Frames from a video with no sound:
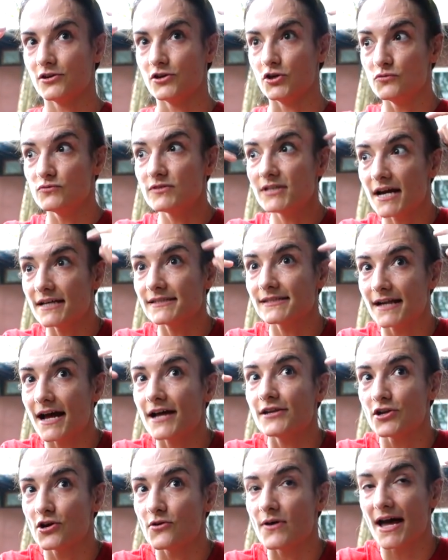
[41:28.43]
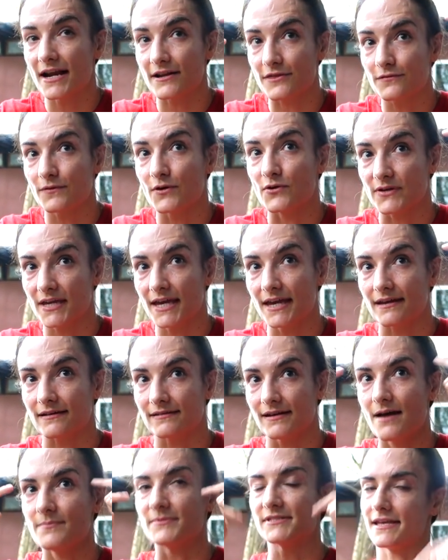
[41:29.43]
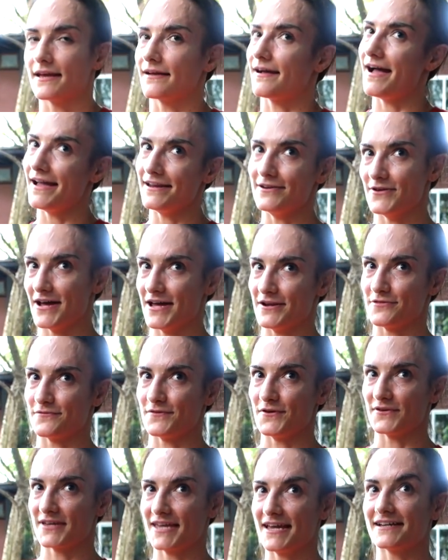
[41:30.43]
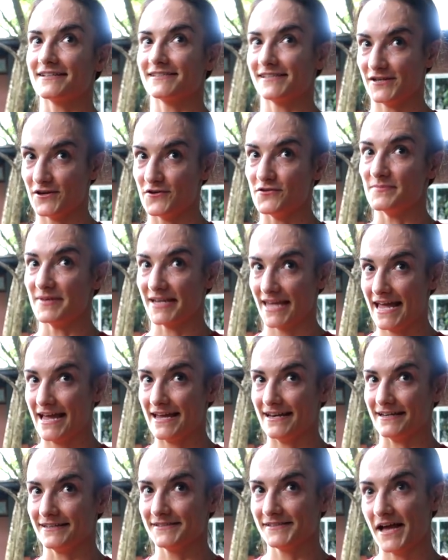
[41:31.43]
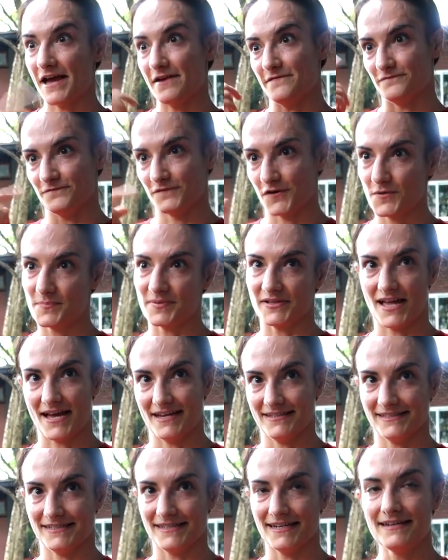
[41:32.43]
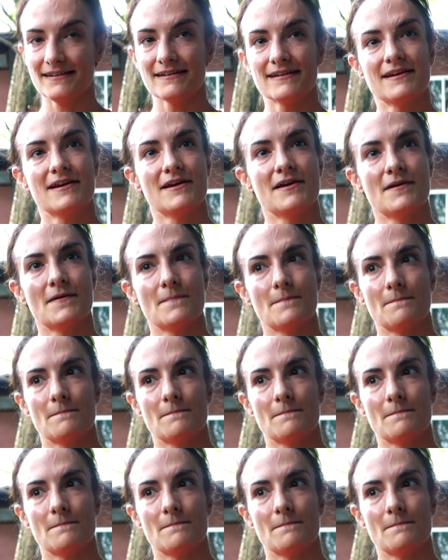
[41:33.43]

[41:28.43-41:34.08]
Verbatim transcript: Who does not know how to throw a kick. Nama's like, I know how to throw a kick because I know the mechanics. I've verbalized it. Yeah.